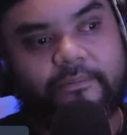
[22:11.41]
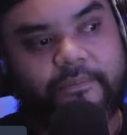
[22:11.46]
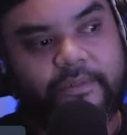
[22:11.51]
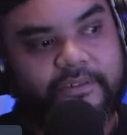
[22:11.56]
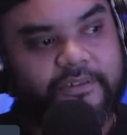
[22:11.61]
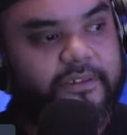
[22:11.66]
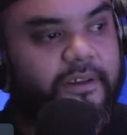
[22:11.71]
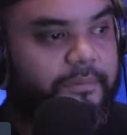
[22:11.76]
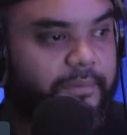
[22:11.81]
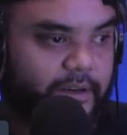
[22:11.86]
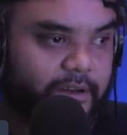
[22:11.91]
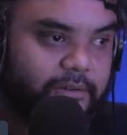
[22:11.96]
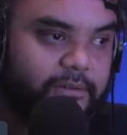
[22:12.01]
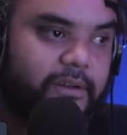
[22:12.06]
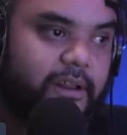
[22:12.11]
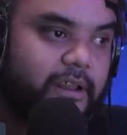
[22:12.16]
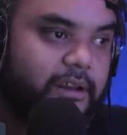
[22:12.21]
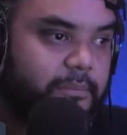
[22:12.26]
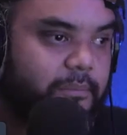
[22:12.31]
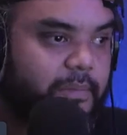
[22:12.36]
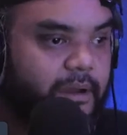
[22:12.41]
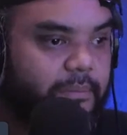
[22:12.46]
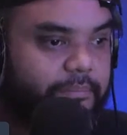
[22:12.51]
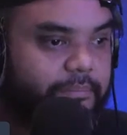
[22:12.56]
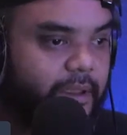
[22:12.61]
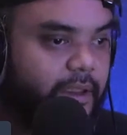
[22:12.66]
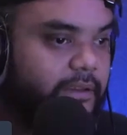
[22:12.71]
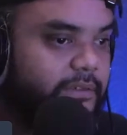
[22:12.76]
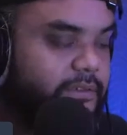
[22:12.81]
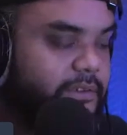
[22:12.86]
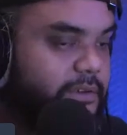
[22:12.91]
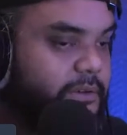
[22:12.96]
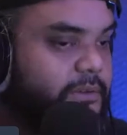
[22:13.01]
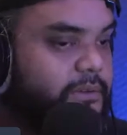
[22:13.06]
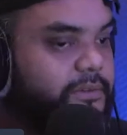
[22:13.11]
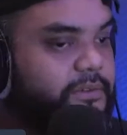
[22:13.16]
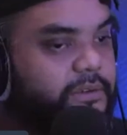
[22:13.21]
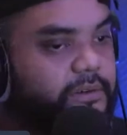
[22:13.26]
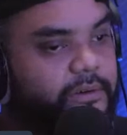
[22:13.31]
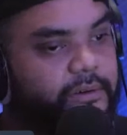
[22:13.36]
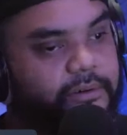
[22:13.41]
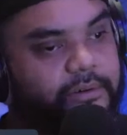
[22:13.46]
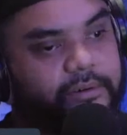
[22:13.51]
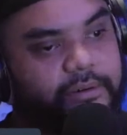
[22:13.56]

I've been doing a lot of mukbangs too. So